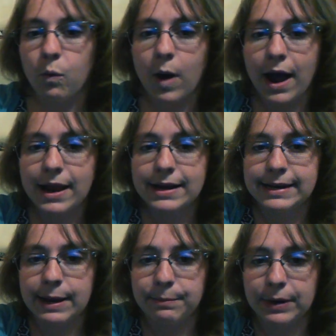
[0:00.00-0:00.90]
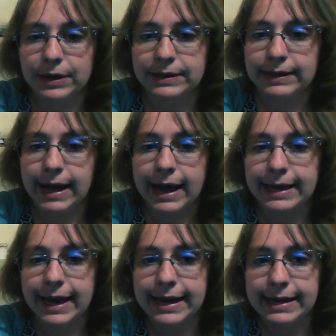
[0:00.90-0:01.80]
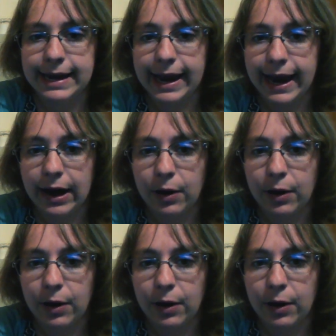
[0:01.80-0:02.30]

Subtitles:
What number did I get now?